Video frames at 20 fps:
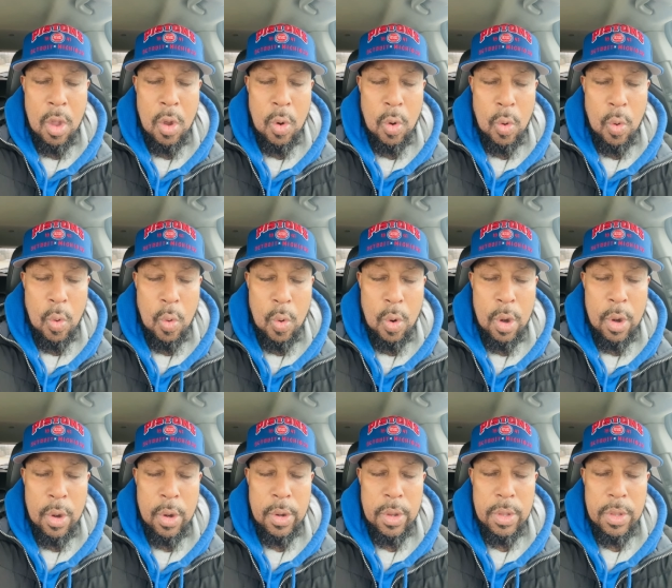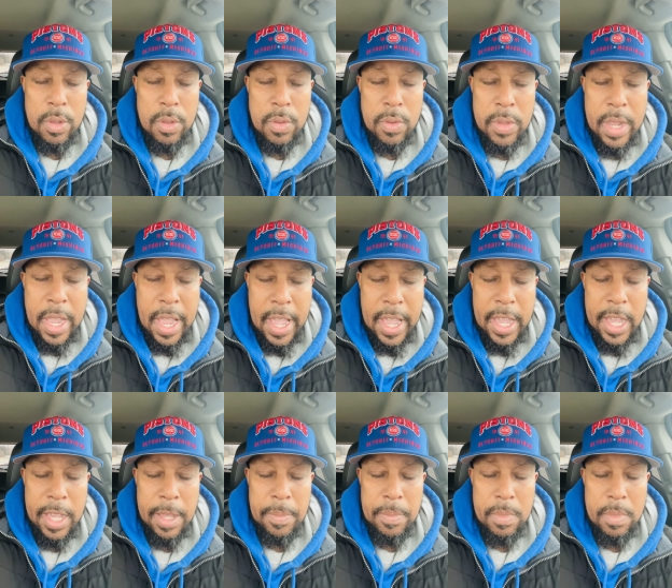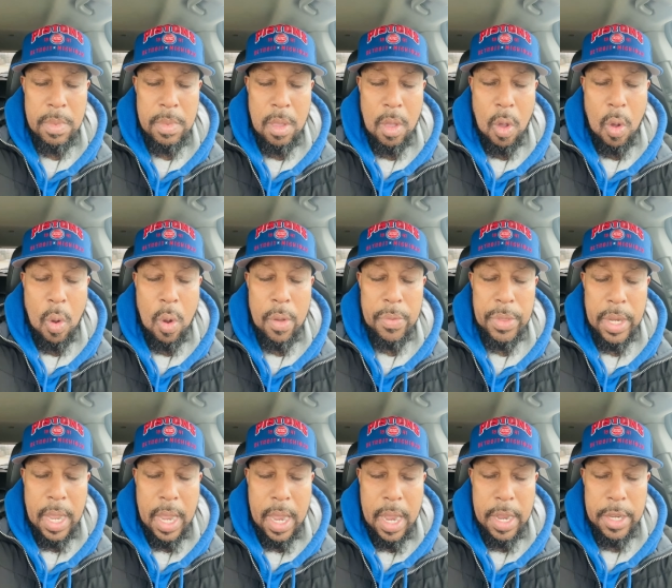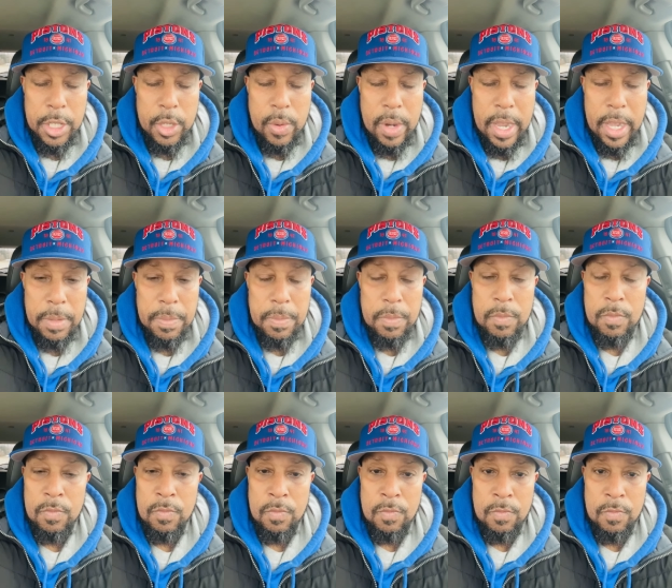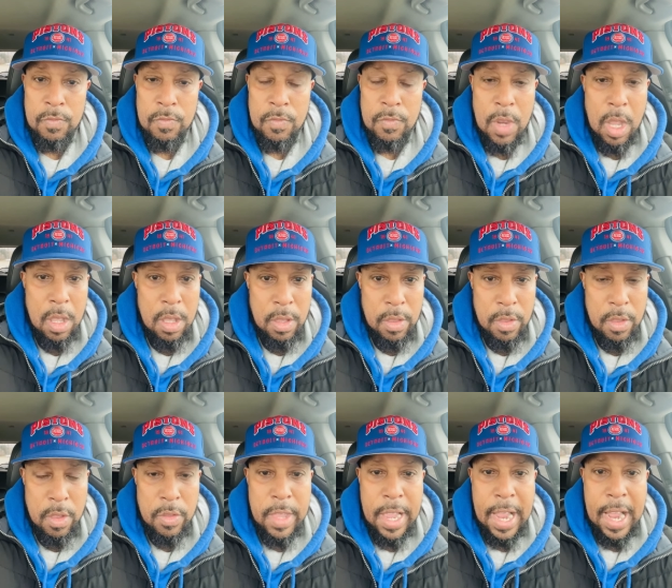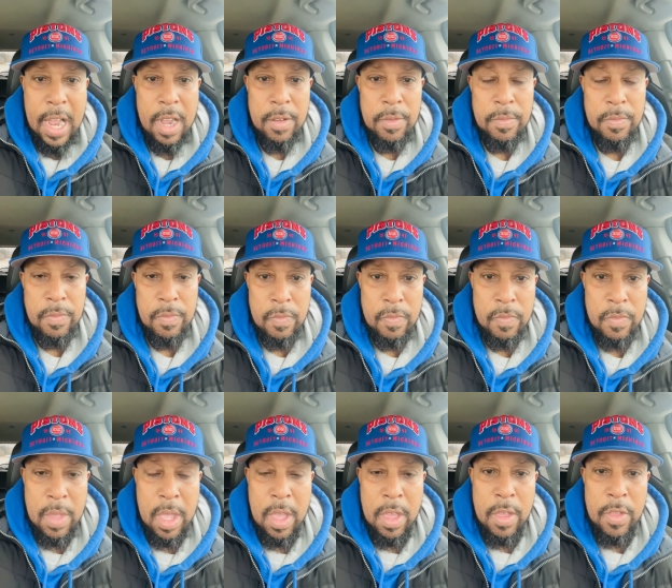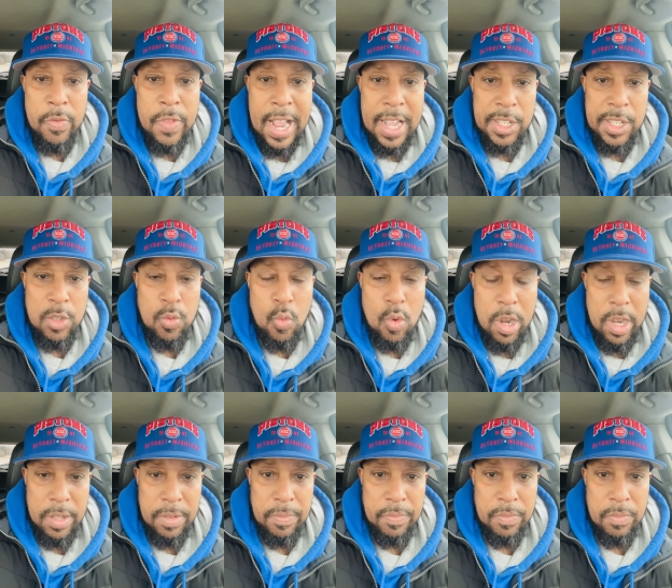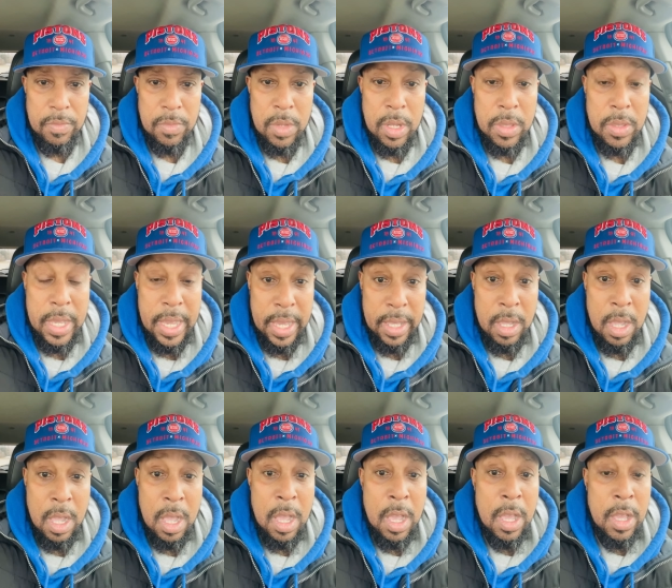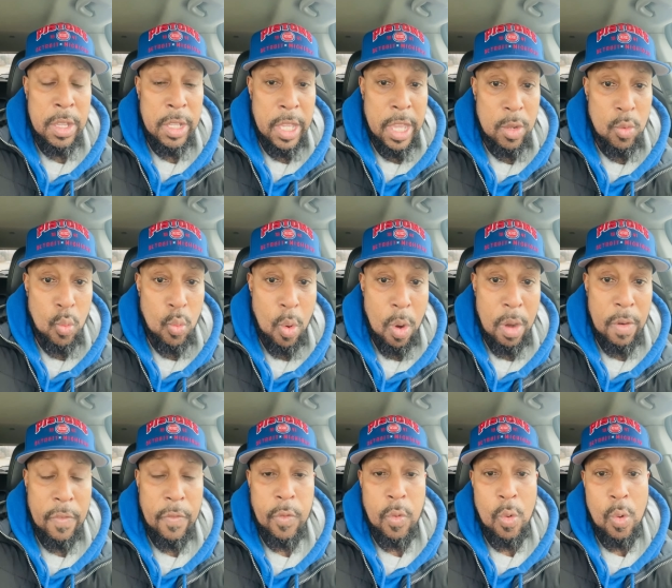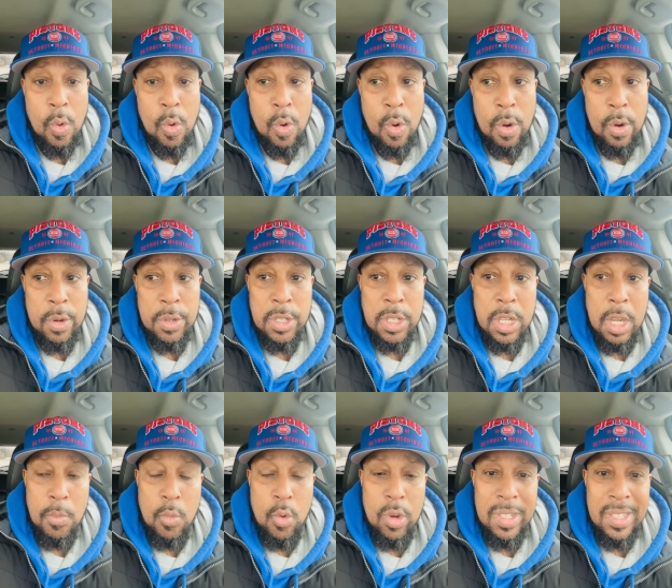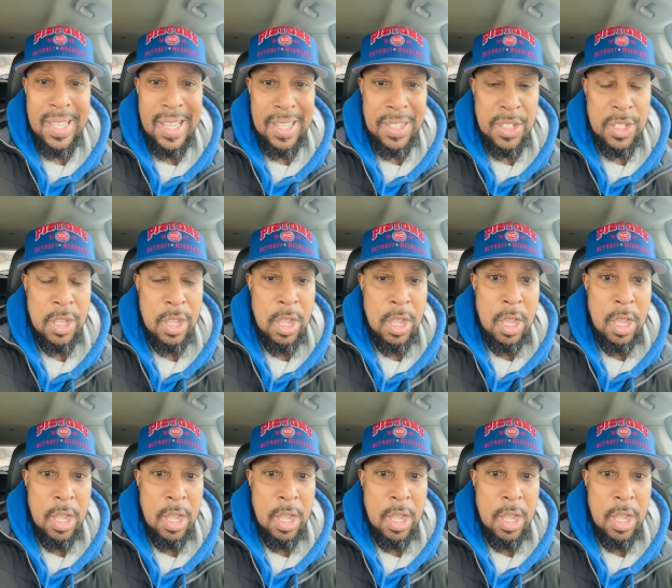or name on the contract? Now, that's one that can work for someone that's